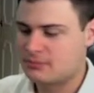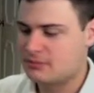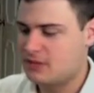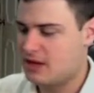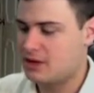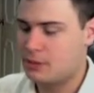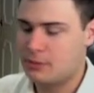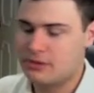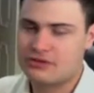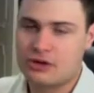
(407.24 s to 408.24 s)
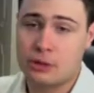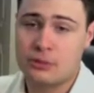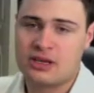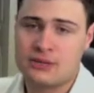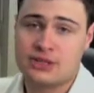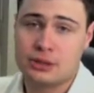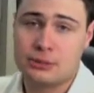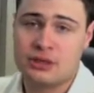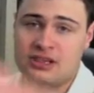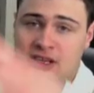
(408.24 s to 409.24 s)
I forget what it's called, but it comes in a
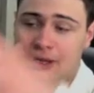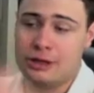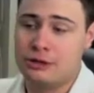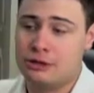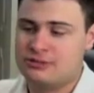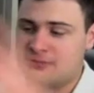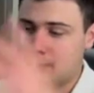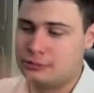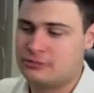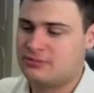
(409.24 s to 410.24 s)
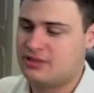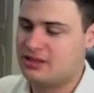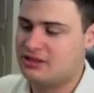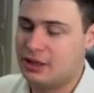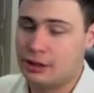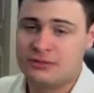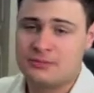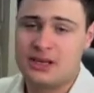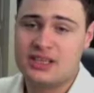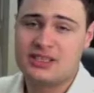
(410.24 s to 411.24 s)
big yellow container,
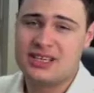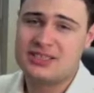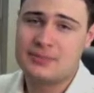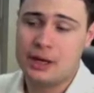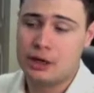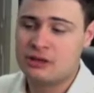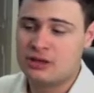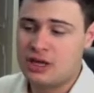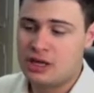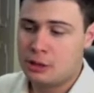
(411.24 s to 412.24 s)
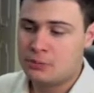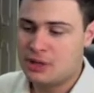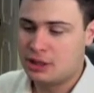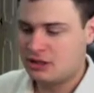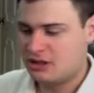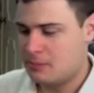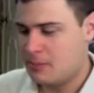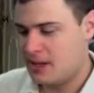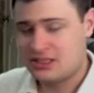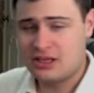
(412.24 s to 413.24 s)
and it's better. But the
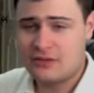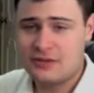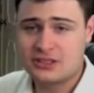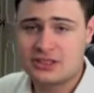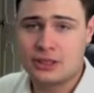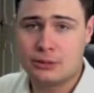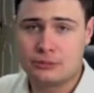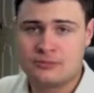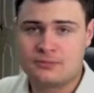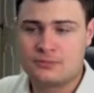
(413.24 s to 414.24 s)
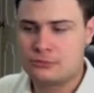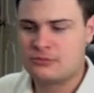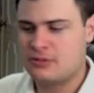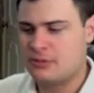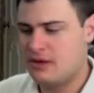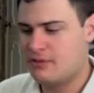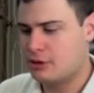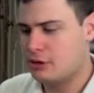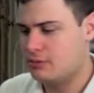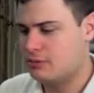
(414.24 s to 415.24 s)
best stuff is from
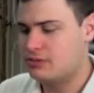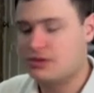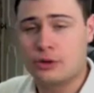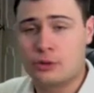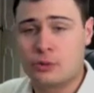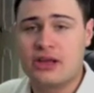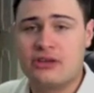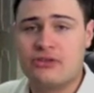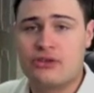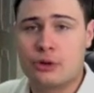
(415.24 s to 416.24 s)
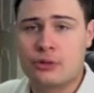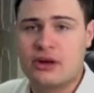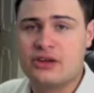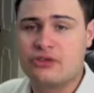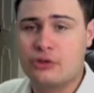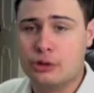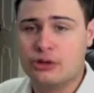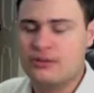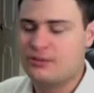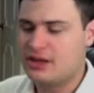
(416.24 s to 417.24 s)
Evercoat. It's called Rage, or Rage
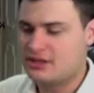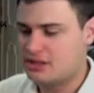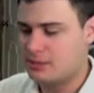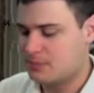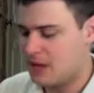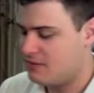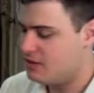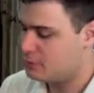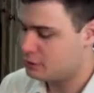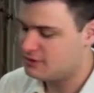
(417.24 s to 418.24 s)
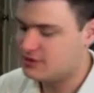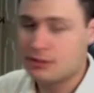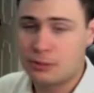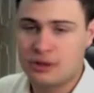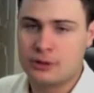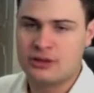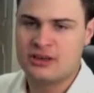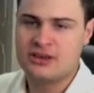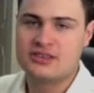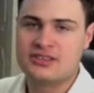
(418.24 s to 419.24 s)
Gold. That's I've never used it, but I've heard
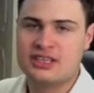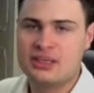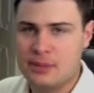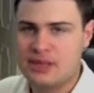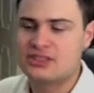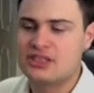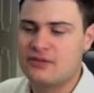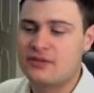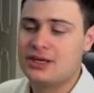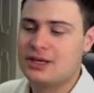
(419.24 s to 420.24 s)
that it is the best stuff.